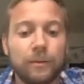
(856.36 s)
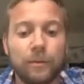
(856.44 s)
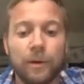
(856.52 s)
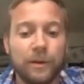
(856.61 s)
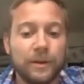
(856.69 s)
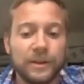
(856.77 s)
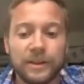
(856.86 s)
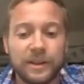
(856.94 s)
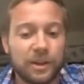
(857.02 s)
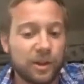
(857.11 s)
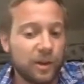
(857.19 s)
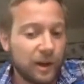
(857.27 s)
like
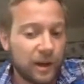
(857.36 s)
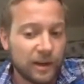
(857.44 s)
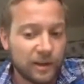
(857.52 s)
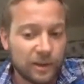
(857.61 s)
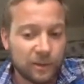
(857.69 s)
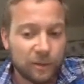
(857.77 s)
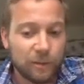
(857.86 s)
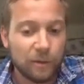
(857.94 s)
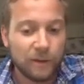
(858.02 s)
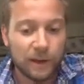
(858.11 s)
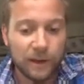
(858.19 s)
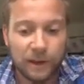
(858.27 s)
necessarily looking for
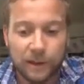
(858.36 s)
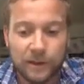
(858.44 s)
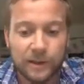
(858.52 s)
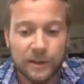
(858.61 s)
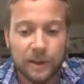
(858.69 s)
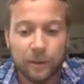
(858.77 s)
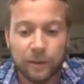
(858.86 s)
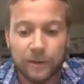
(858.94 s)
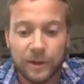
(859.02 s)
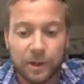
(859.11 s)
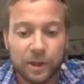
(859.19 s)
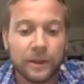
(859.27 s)
one
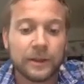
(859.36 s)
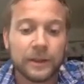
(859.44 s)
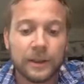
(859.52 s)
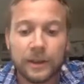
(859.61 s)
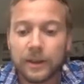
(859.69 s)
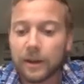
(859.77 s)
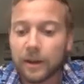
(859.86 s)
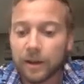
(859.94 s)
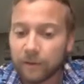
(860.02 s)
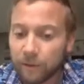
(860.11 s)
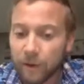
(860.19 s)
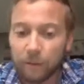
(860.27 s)
match, but we're looking,
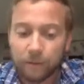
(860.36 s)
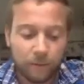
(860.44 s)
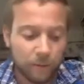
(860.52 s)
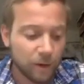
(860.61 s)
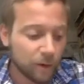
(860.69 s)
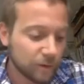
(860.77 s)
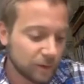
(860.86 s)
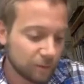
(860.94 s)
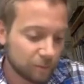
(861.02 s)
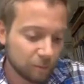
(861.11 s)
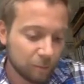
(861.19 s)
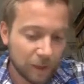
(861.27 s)
everything
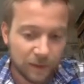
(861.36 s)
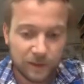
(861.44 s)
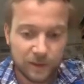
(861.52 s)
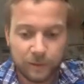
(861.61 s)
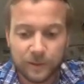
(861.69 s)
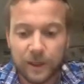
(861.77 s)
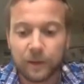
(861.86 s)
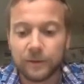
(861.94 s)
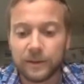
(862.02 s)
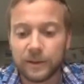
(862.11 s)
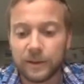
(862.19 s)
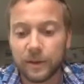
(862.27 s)
is basically checking
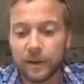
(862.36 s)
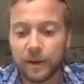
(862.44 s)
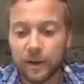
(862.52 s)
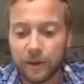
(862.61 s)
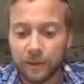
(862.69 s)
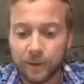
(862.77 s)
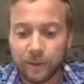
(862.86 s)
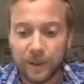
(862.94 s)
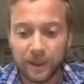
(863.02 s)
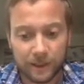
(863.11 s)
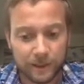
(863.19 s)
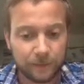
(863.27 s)
for an
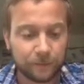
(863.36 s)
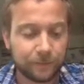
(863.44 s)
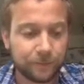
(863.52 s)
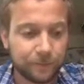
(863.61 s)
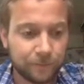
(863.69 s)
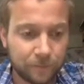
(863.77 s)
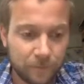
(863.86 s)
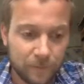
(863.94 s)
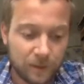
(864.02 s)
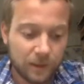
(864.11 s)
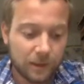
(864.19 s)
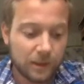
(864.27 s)
existence within that
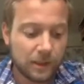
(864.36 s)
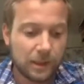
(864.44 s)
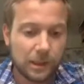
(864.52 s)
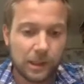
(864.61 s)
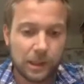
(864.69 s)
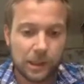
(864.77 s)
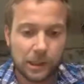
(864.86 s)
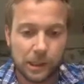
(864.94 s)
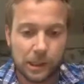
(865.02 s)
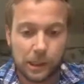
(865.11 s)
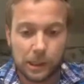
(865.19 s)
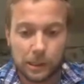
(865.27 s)
array, which is
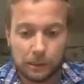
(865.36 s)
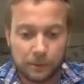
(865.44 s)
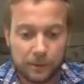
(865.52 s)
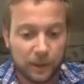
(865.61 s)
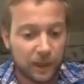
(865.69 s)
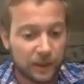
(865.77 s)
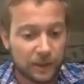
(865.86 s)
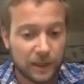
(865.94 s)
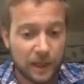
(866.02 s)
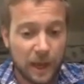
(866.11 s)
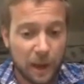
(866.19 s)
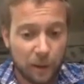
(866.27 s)
why there are arrays here.